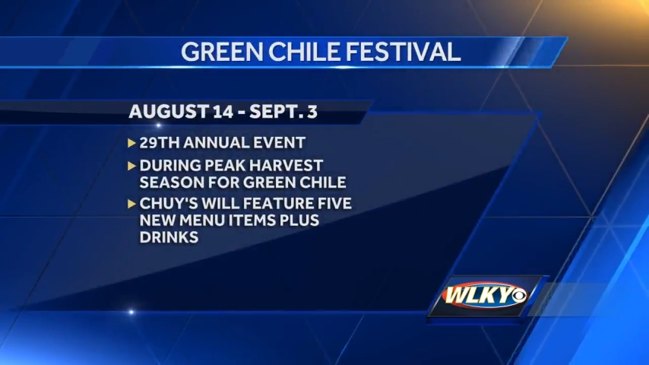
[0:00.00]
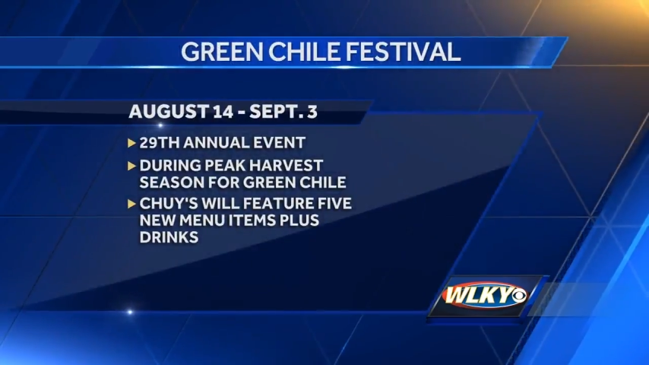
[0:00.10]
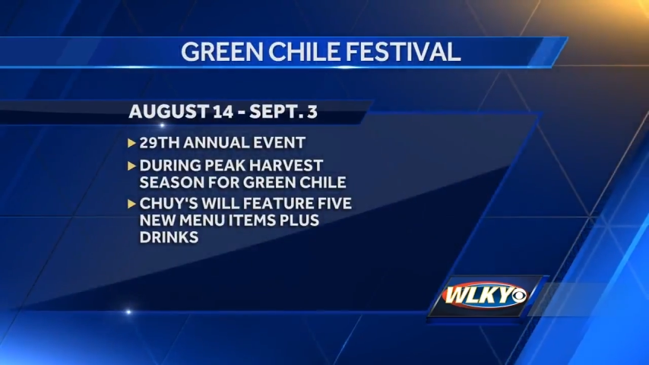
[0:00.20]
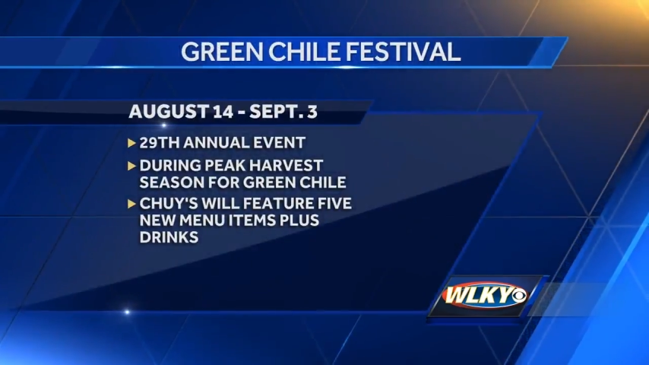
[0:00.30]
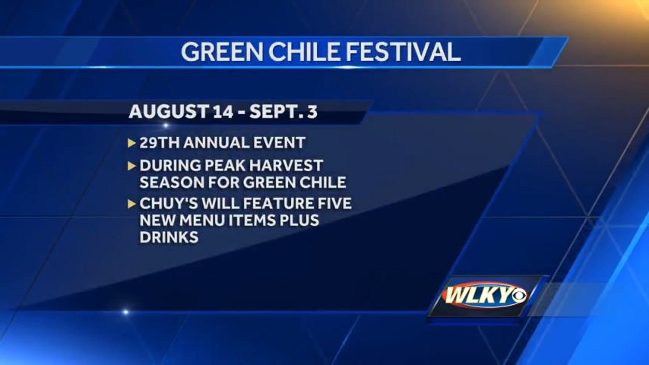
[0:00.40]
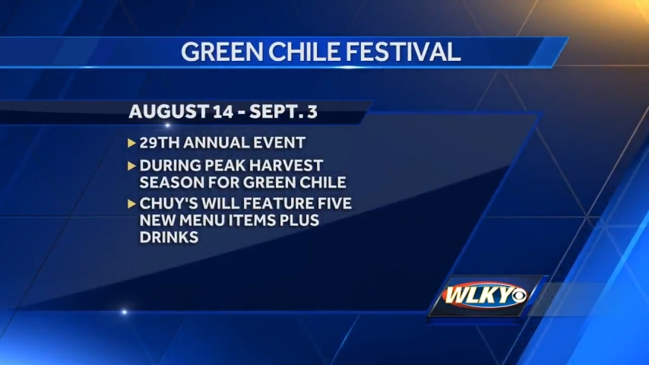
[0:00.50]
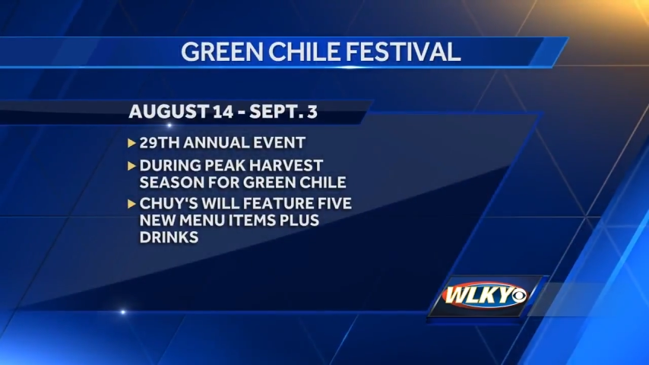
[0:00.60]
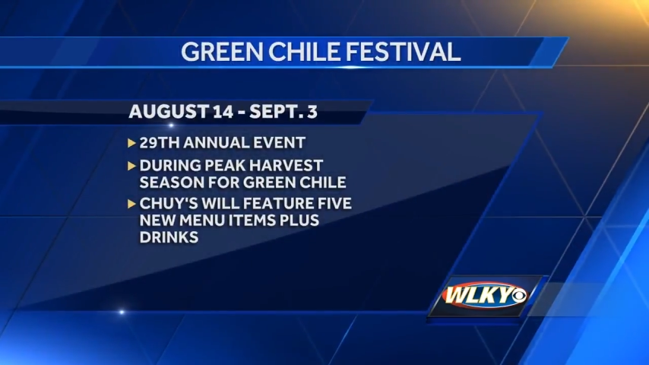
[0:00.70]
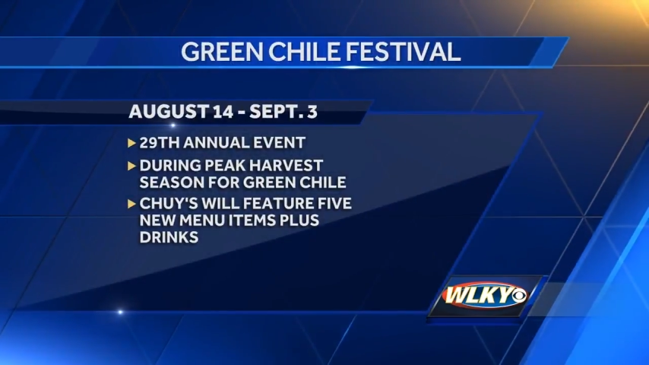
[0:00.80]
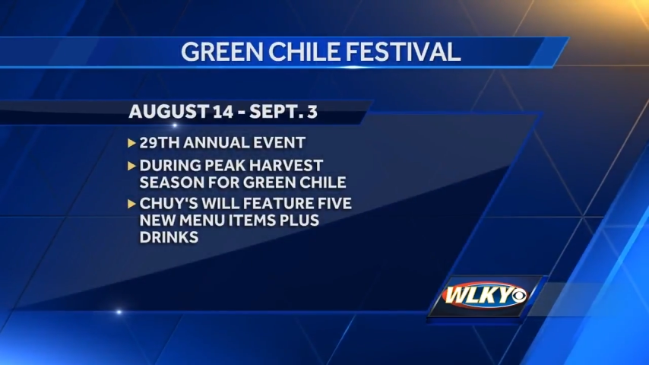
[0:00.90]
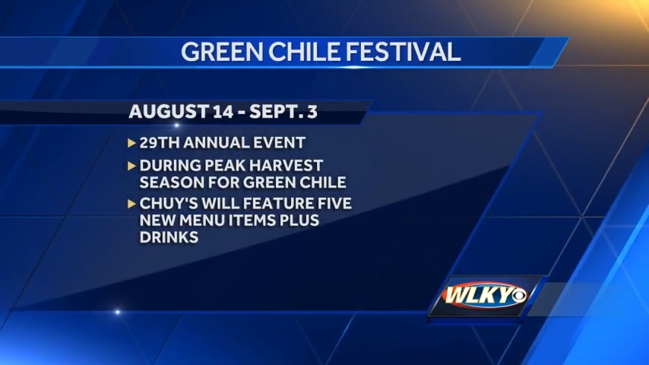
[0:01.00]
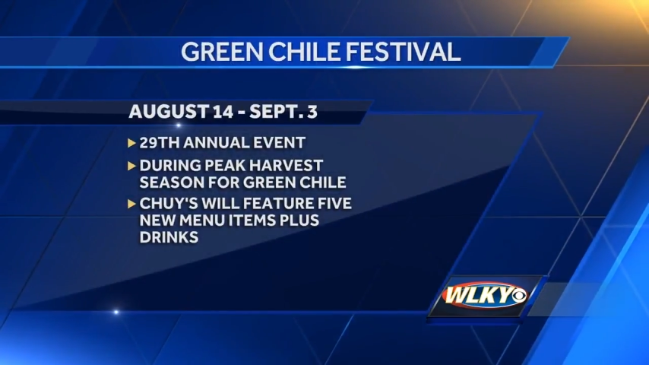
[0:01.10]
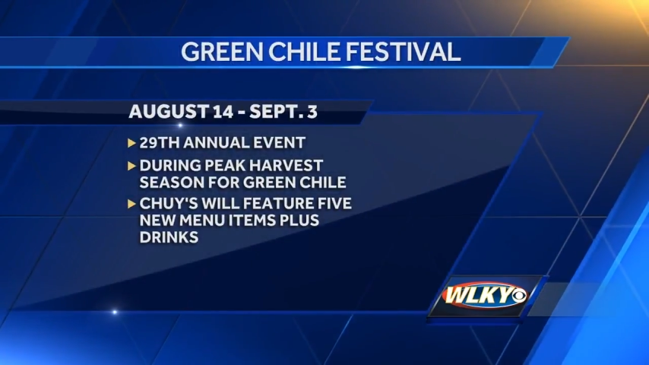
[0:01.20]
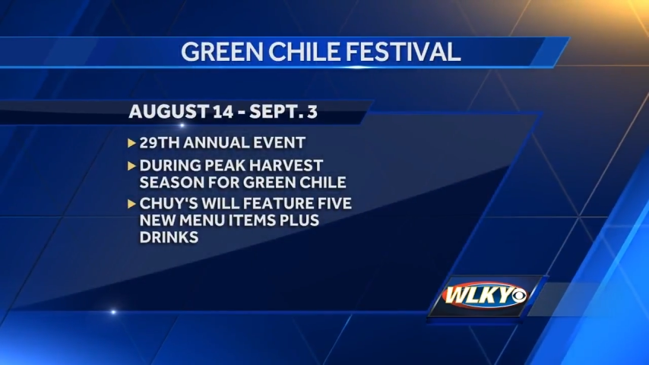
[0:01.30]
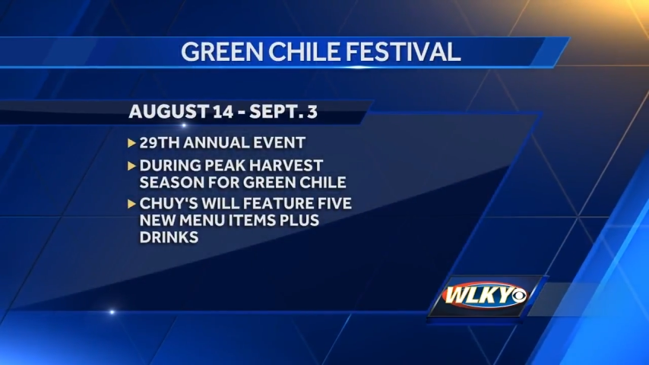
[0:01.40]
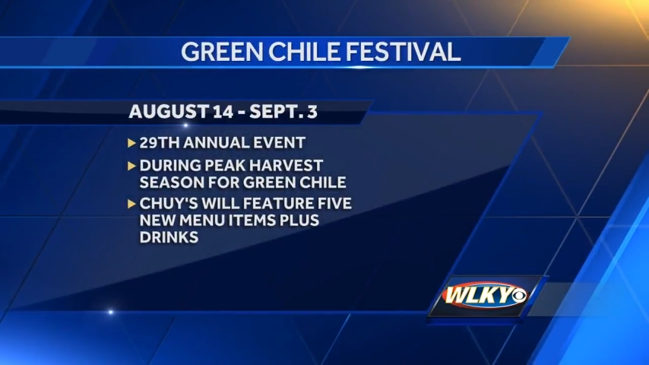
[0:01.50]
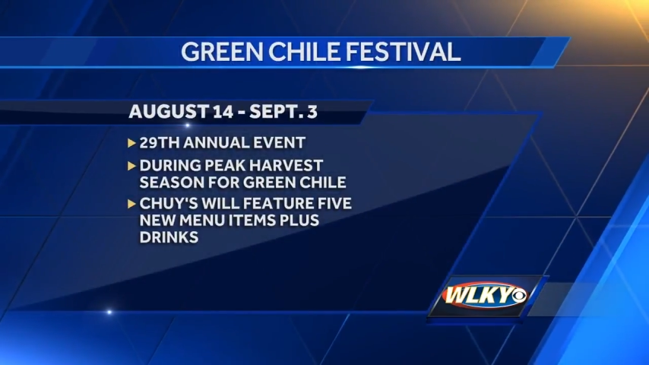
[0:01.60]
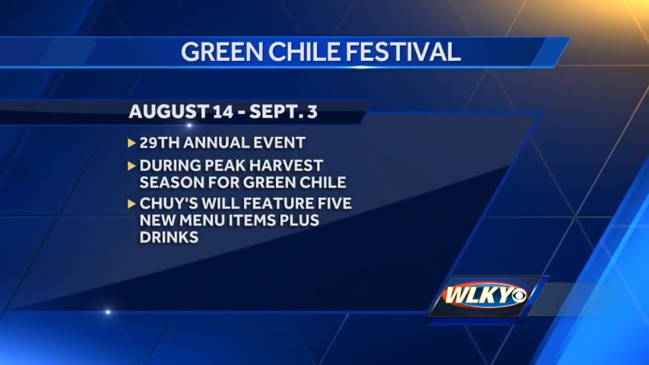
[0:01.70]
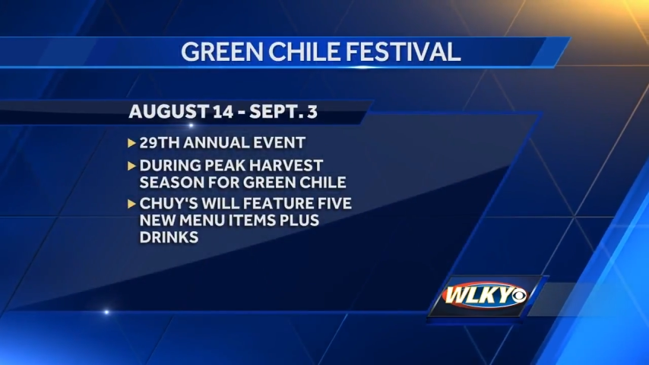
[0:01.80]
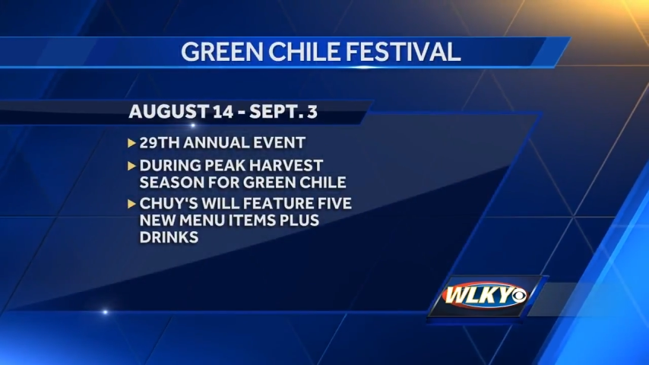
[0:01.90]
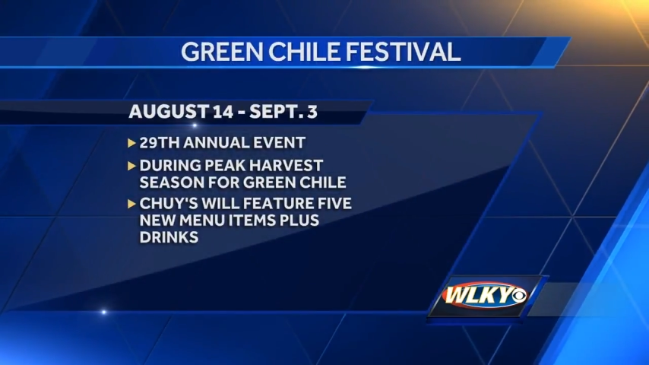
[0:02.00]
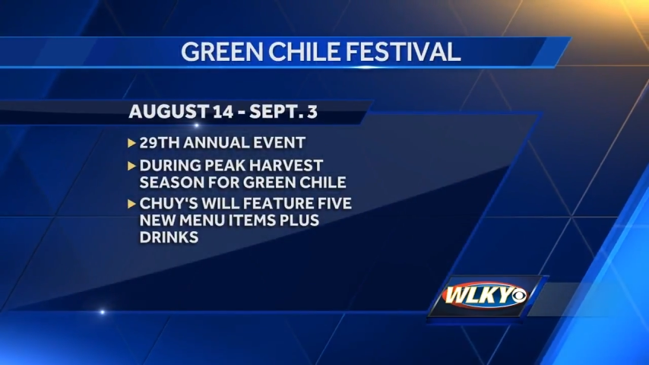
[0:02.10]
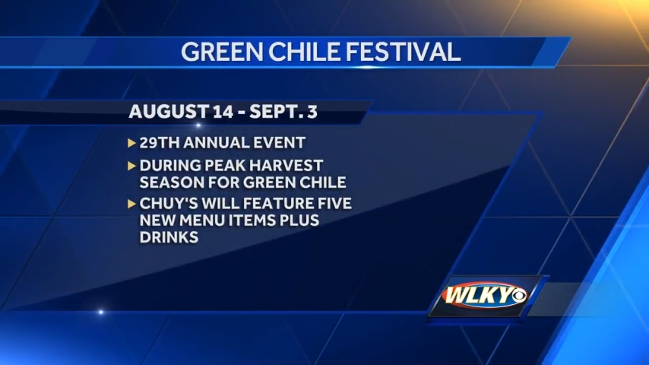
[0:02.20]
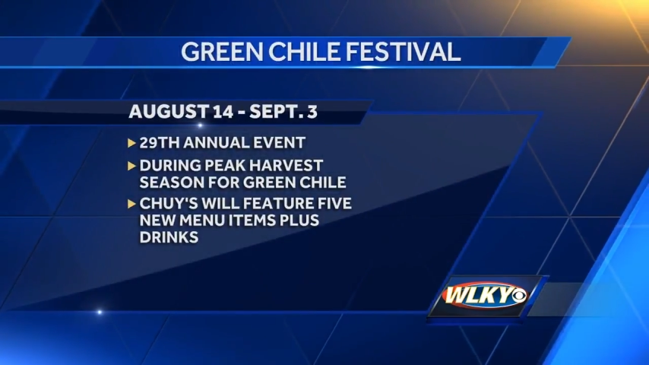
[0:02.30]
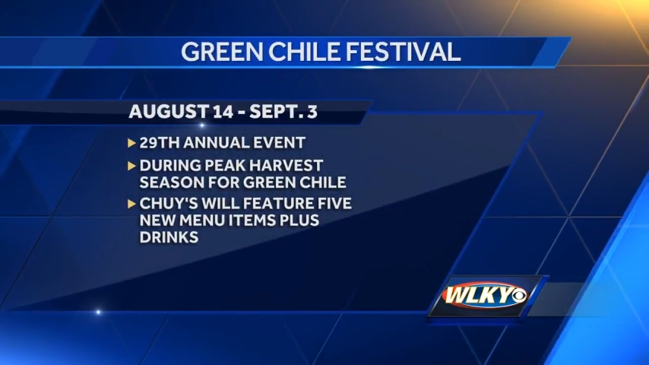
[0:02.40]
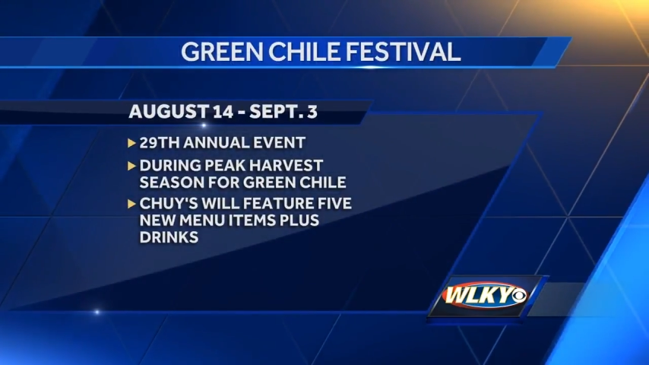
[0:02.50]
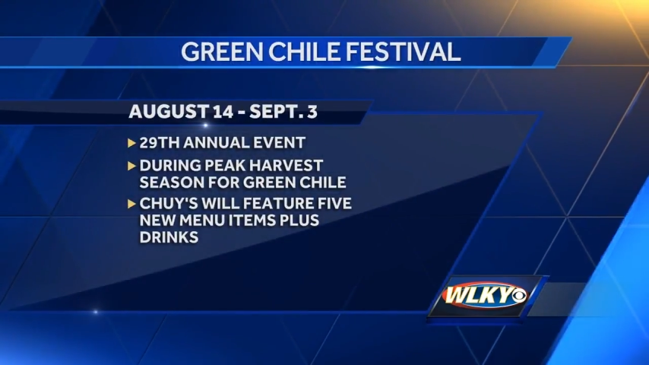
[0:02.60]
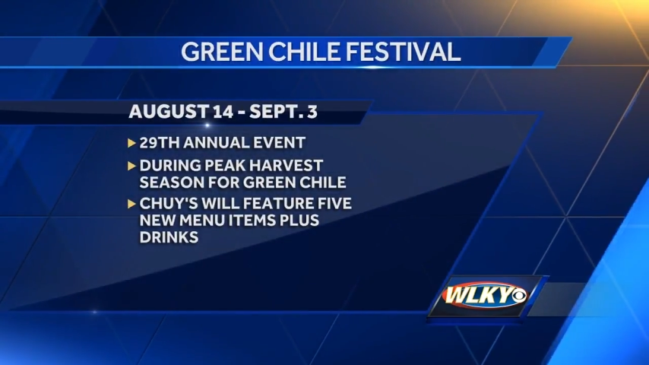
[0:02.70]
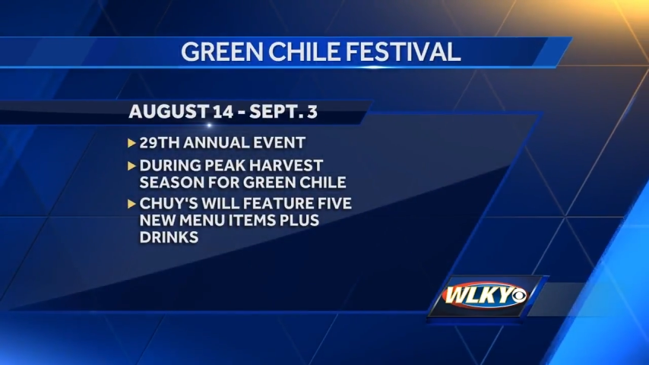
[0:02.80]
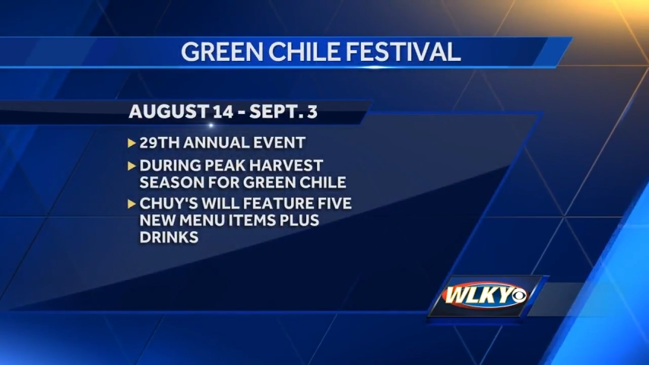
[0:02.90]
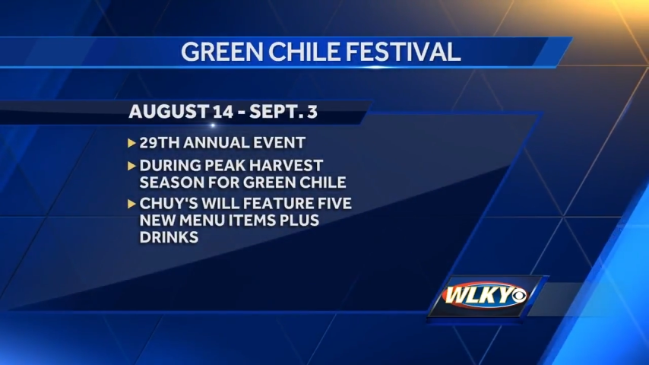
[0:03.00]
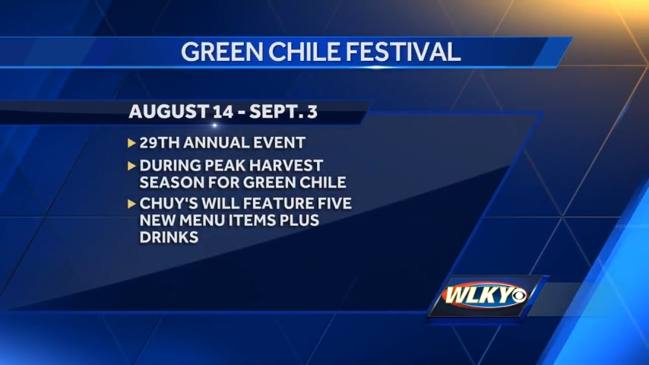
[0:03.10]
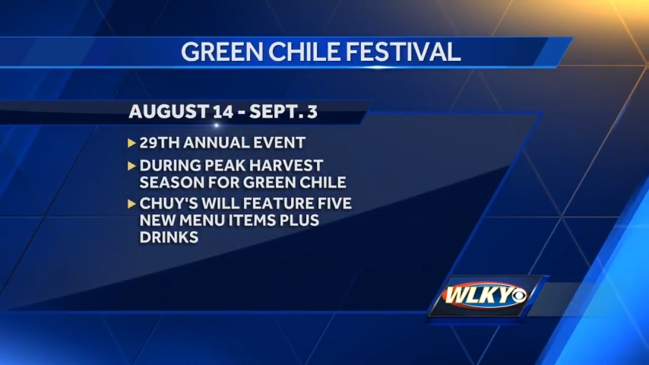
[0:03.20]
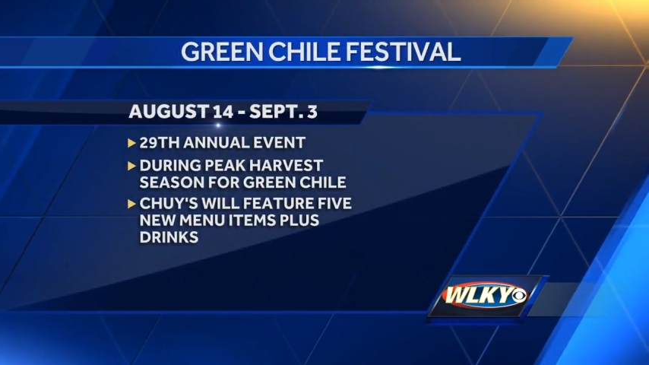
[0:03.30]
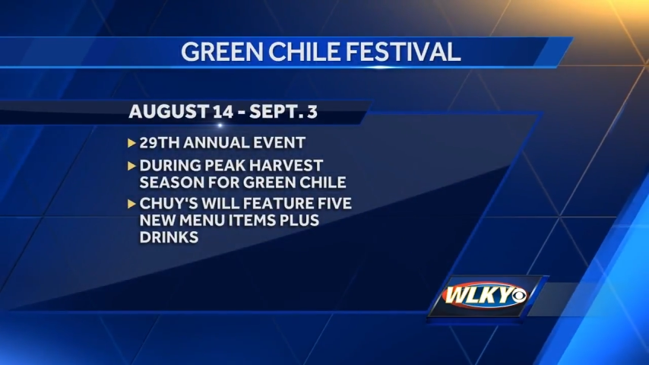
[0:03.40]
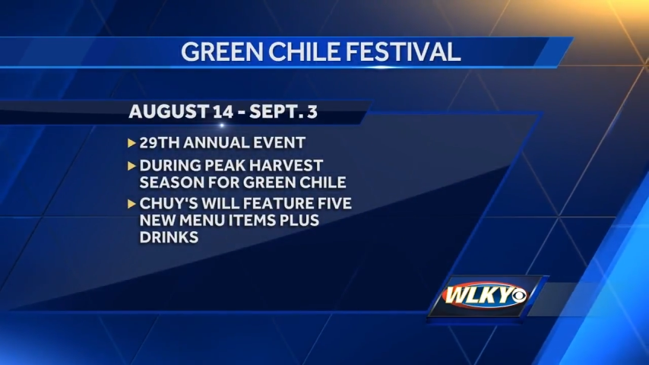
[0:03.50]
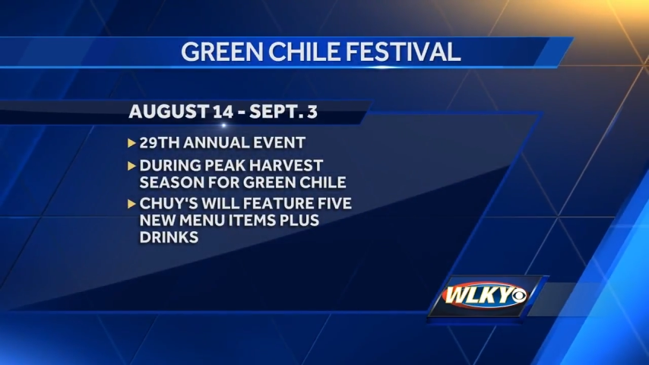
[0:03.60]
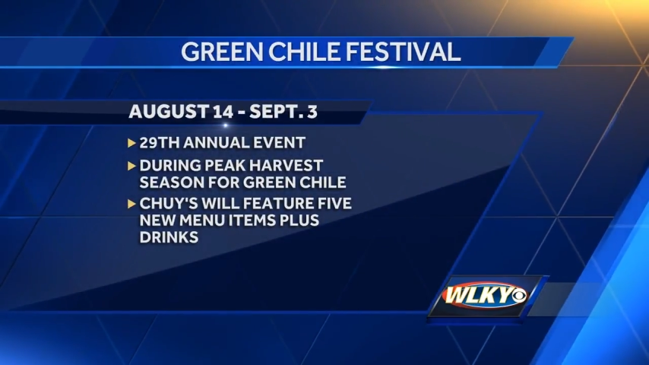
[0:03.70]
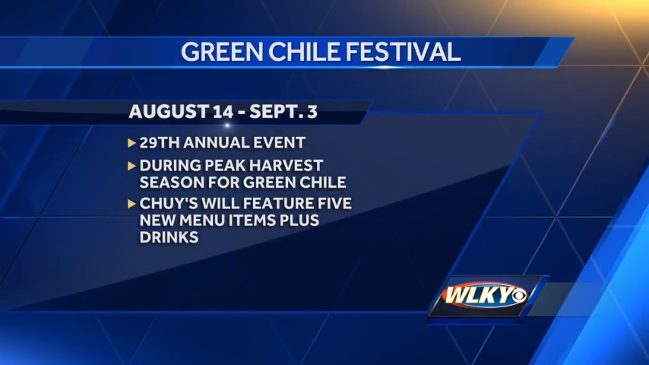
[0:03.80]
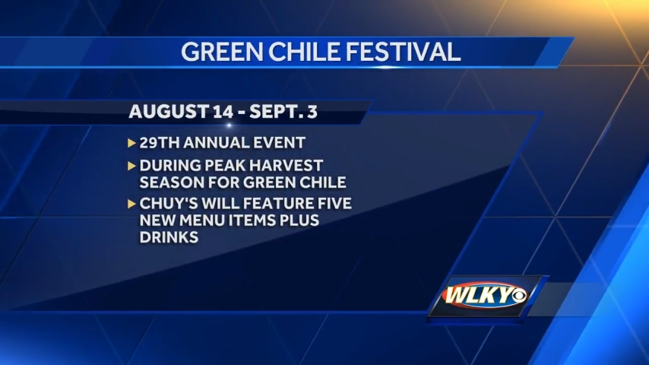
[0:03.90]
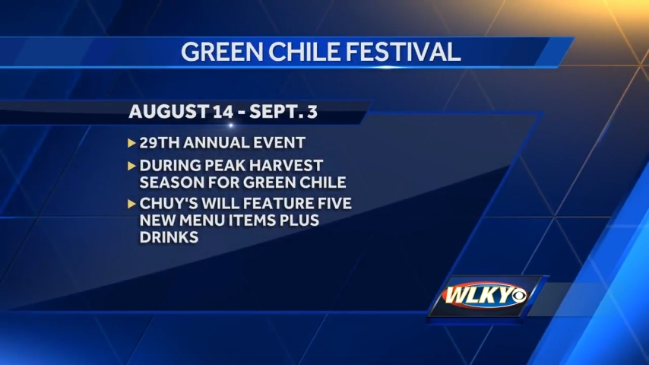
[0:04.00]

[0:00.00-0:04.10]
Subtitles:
[unreadable: no face in view]